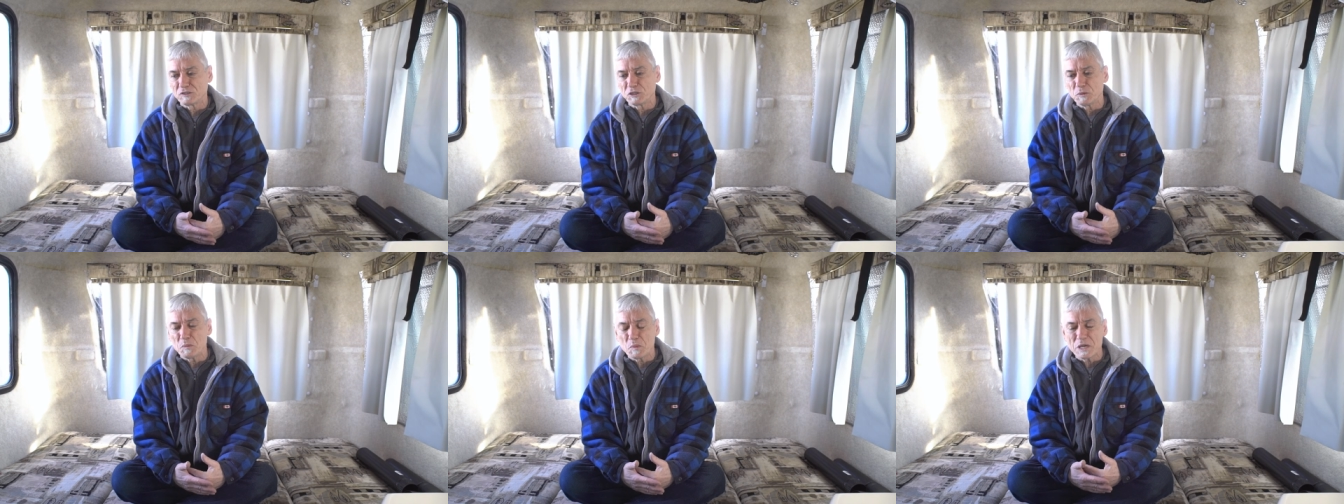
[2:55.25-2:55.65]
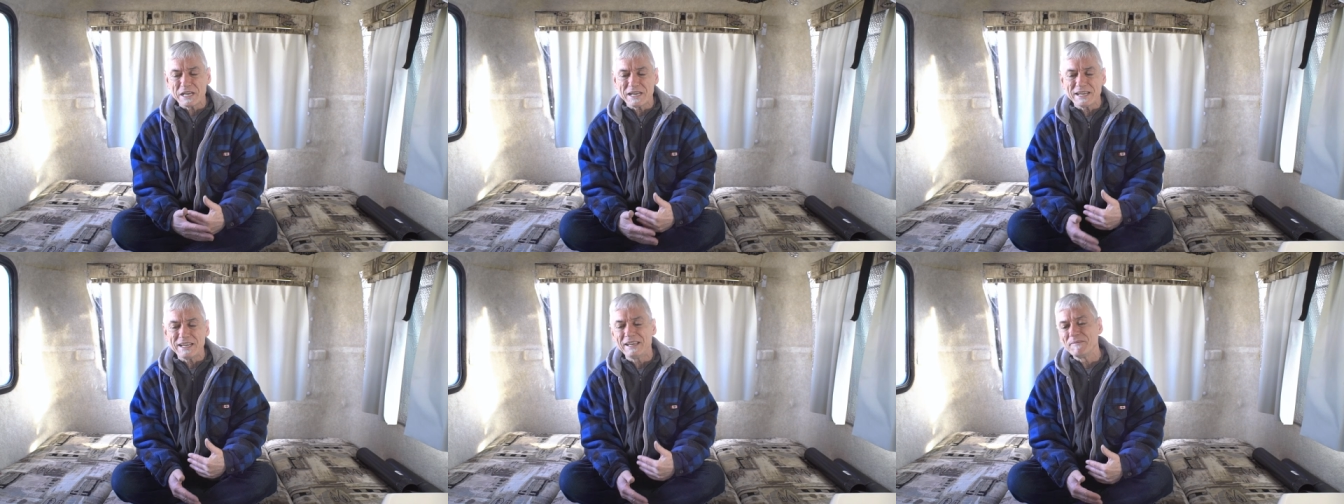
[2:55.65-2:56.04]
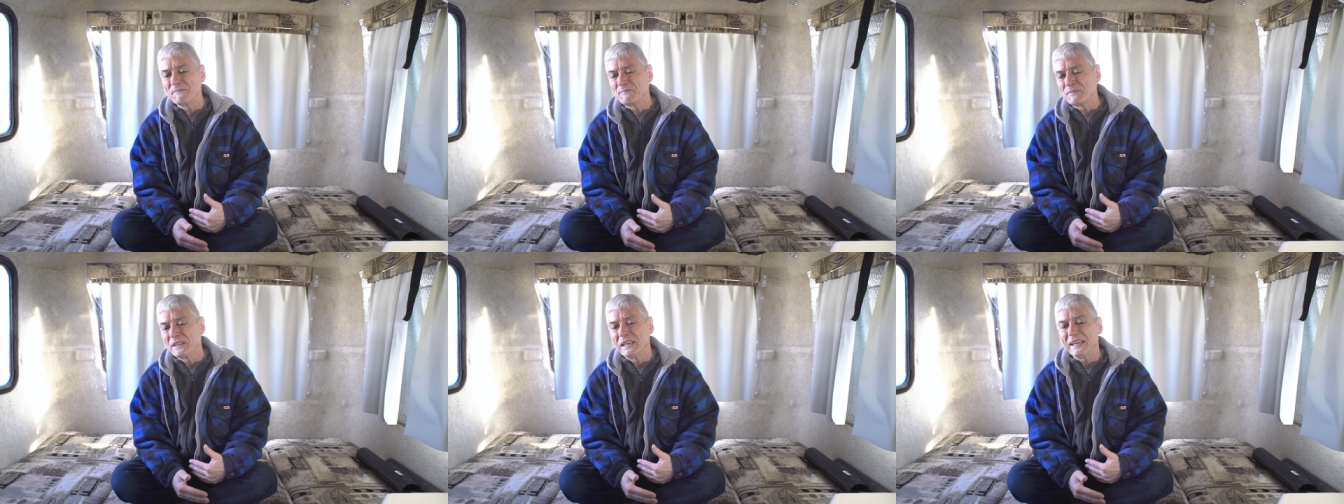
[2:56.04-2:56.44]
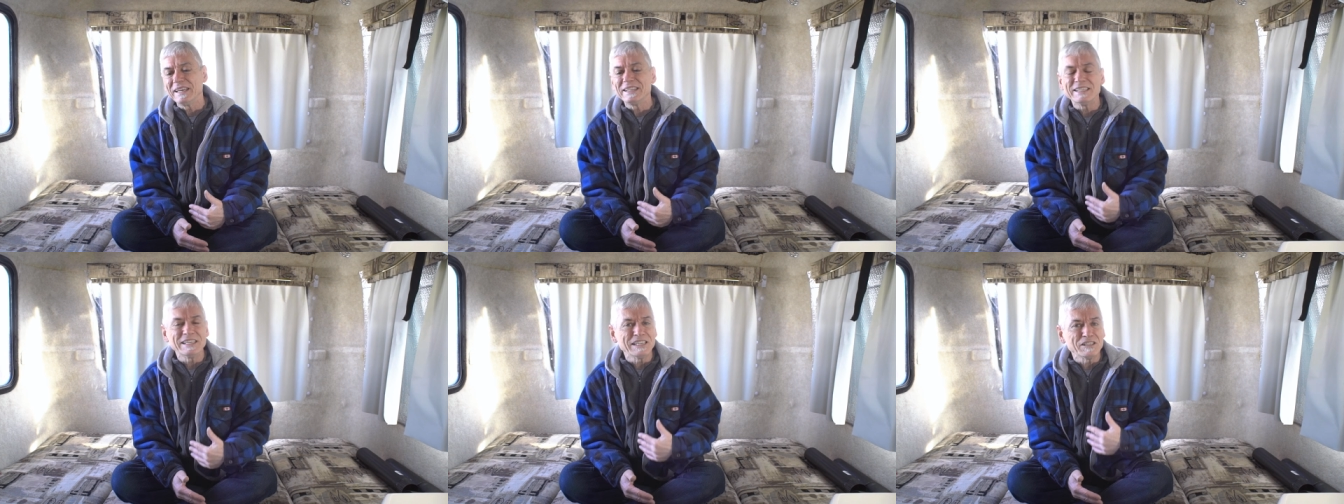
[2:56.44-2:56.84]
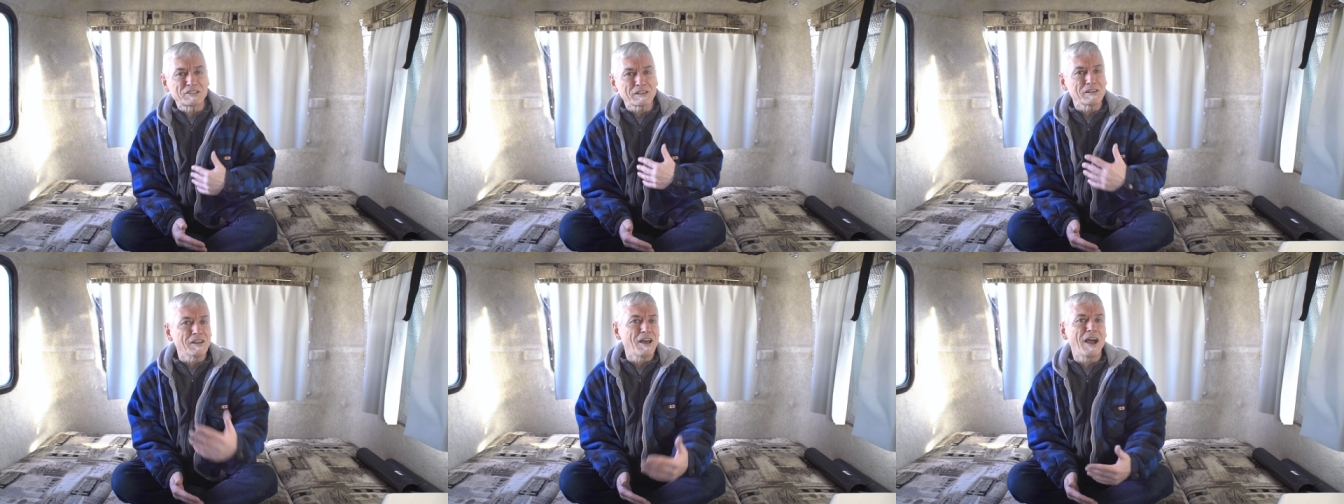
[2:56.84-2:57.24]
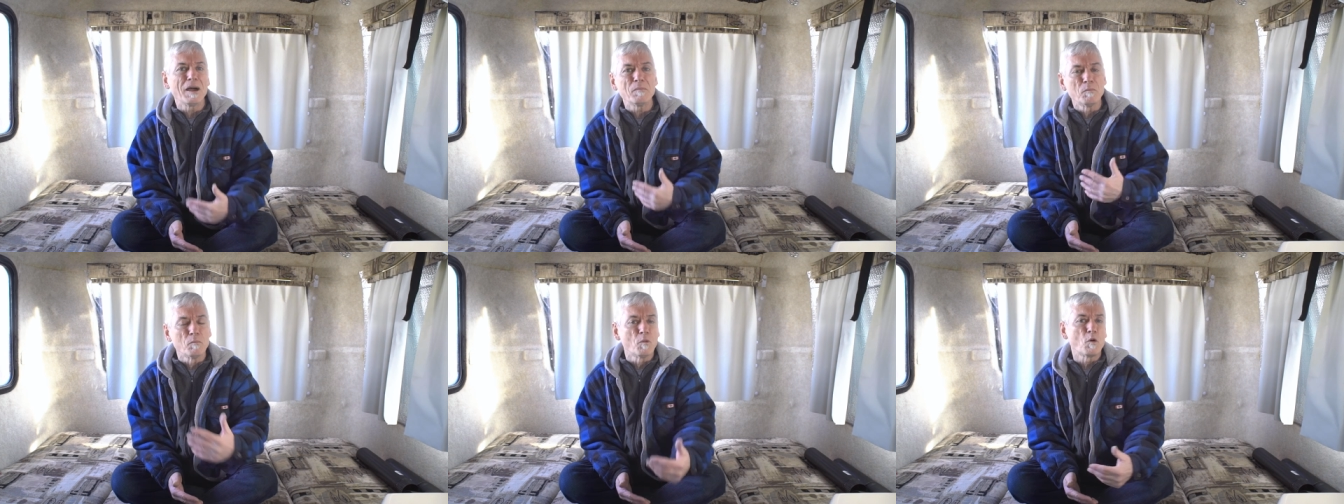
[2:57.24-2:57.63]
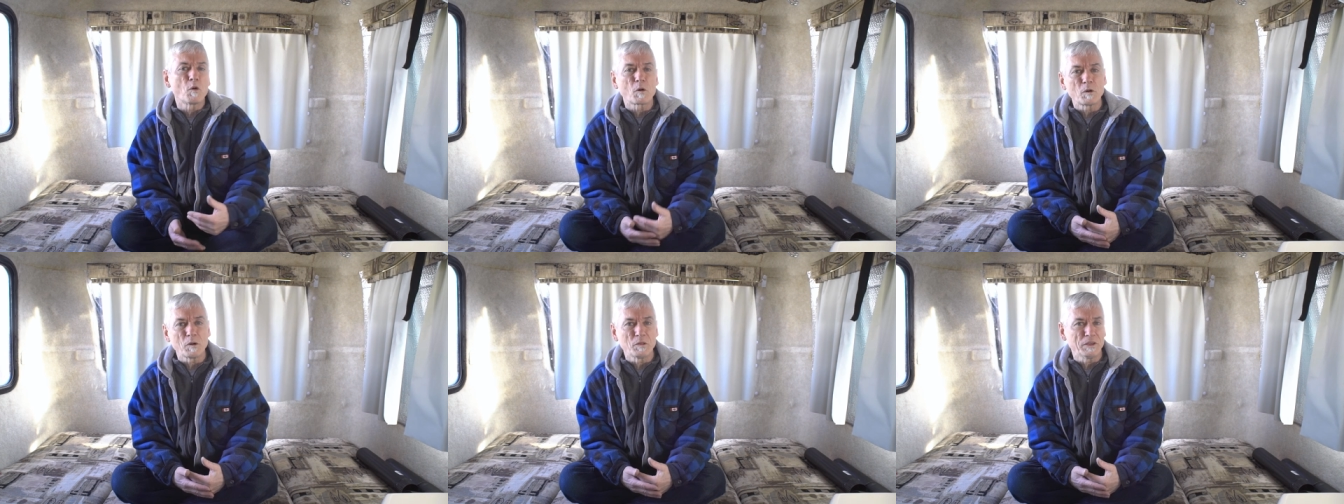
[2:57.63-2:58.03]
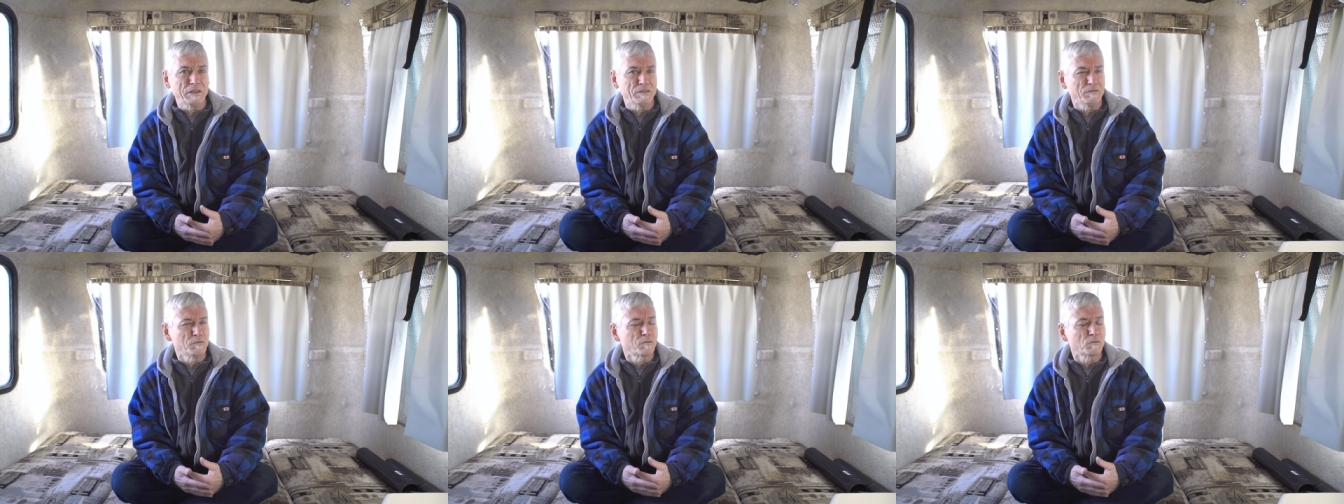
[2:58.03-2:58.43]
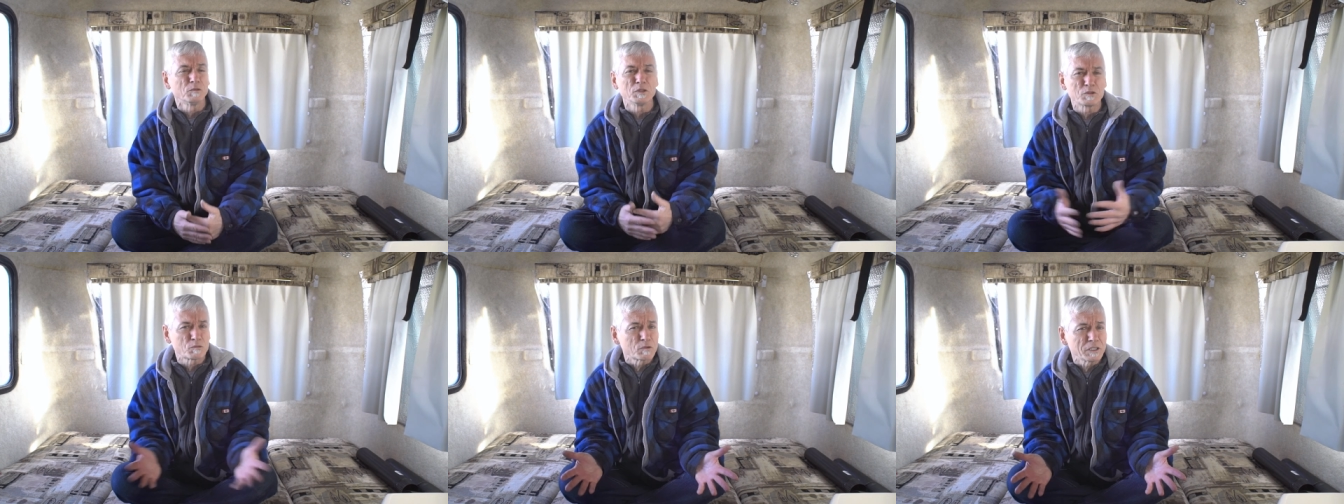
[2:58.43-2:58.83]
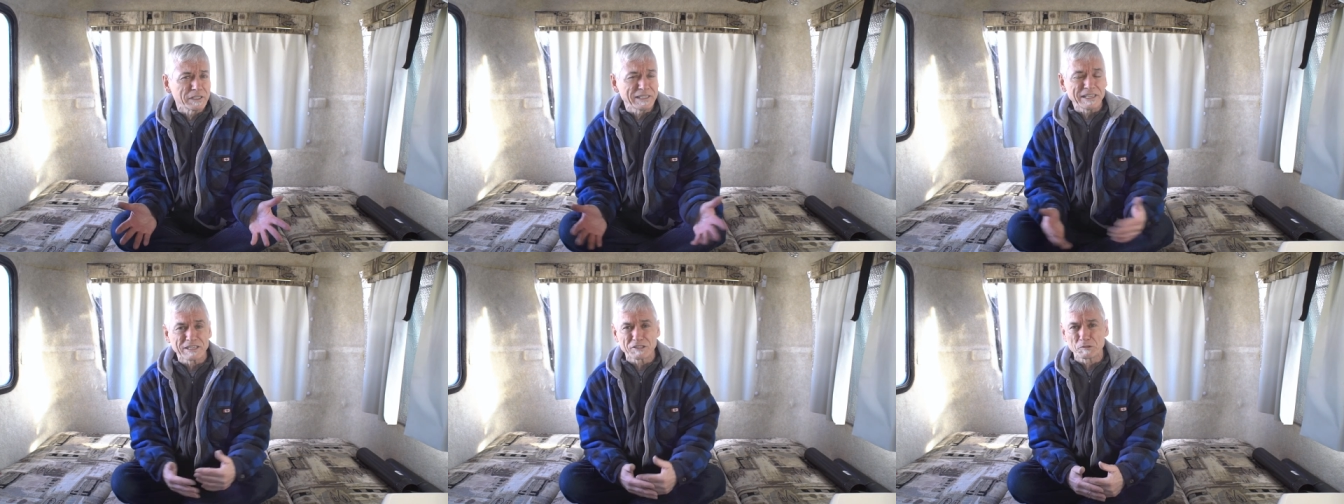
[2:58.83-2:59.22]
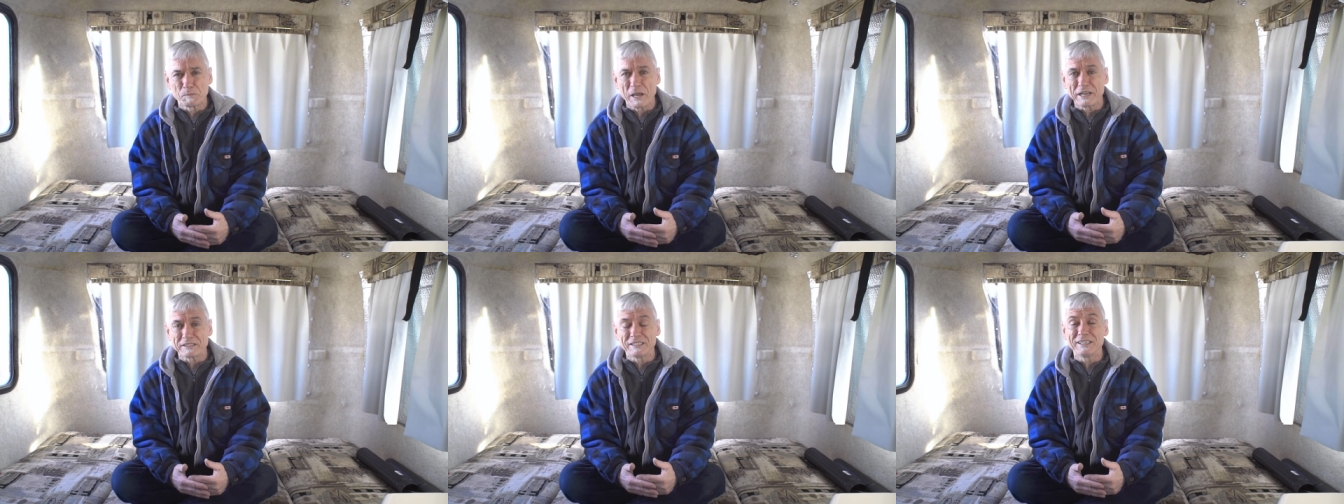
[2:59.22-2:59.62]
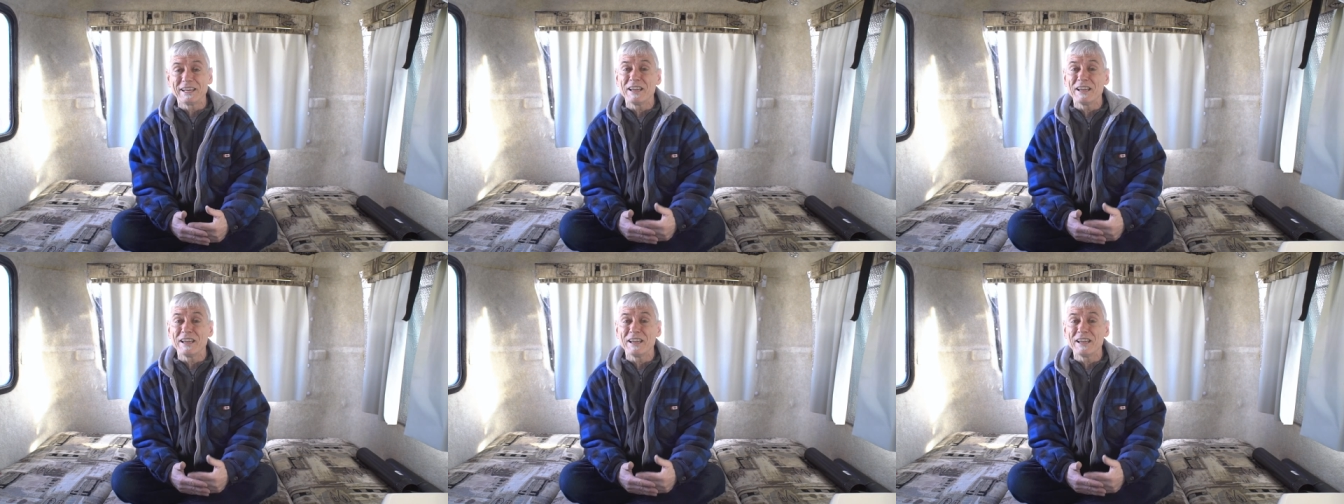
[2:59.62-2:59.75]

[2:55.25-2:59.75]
To me, it needs a lot more than was really expected.